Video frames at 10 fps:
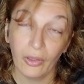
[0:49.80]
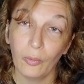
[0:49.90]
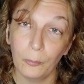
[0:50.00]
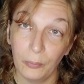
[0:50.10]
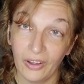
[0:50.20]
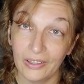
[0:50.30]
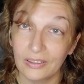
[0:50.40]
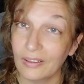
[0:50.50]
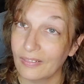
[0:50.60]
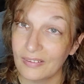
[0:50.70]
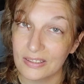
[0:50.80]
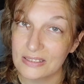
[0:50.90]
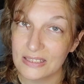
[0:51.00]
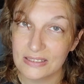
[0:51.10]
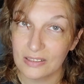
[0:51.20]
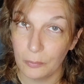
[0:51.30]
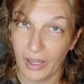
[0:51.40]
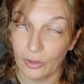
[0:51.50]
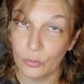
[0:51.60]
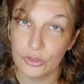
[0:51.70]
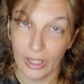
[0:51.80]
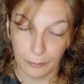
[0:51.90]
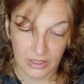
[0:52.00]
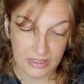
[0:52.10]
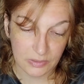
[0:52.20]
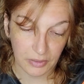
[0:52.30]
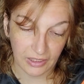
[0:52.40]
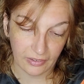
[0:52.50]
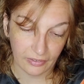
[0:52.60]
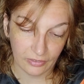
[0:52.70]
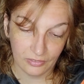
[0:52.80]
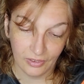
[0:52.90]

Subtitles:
But this isn't about Japanese media.